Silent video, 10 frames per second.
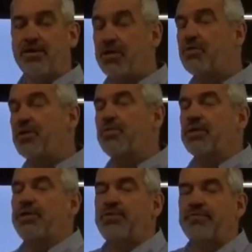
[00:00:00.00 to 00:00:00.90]
You
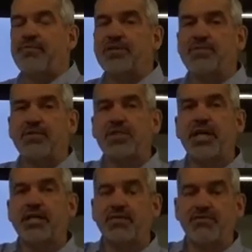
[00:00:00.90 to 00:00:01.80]
can first of all
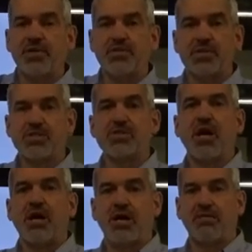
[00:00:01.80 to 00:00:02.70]
check the fuses
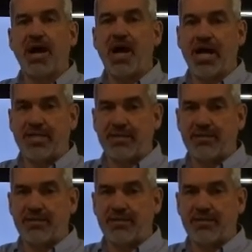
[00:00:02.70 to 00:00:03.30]
hot.